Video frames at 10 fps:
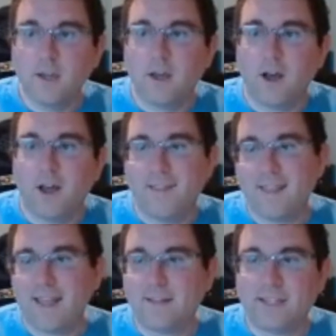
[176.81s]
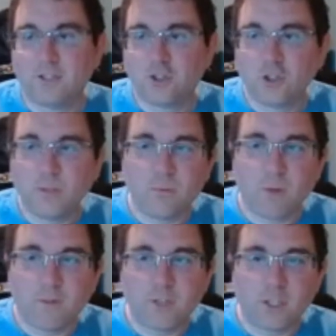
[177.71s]
and that should be
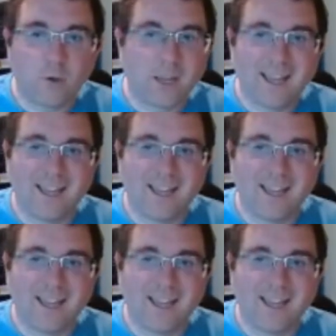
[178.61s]
roughly okay.